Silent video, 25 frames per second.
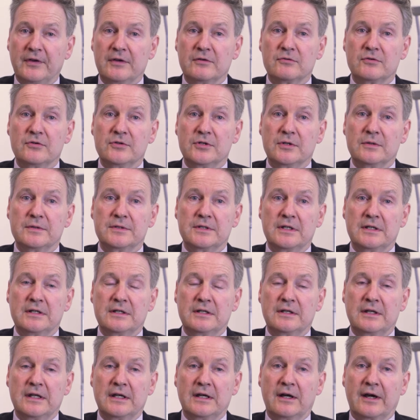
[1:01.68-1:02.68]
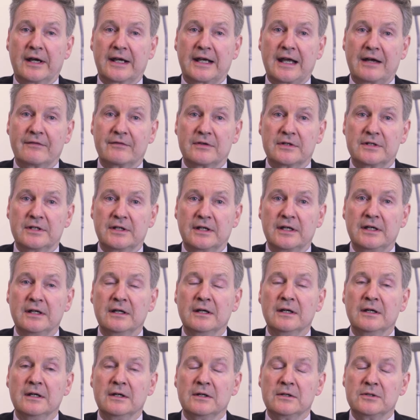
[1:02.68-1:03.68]
is introduced into the eye cavity
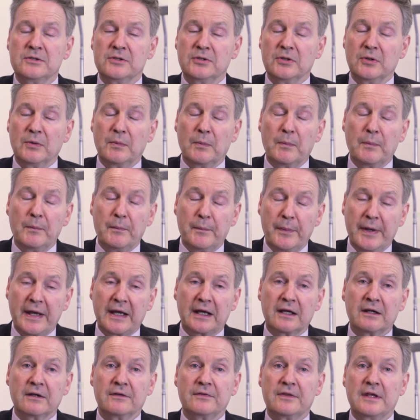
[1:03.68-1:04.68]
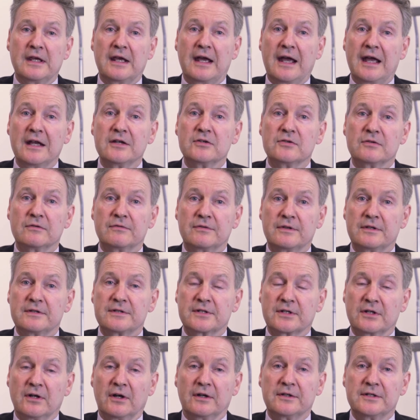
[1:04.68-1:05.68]
to pick the edge of the
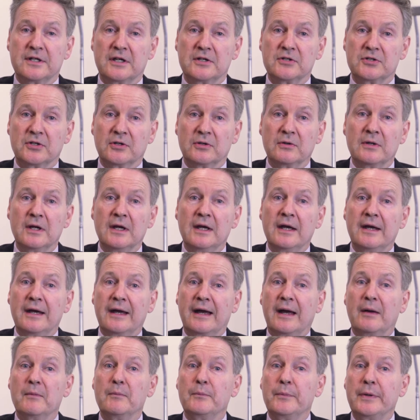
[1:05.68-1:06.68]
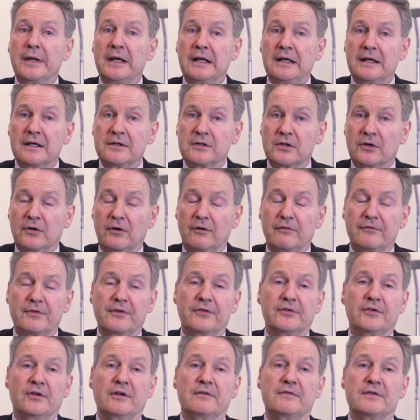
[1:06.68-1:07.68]
scar tissue and peel it off the
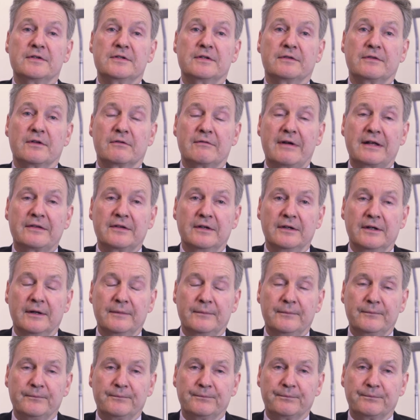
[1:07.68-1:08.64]
surface of the retina.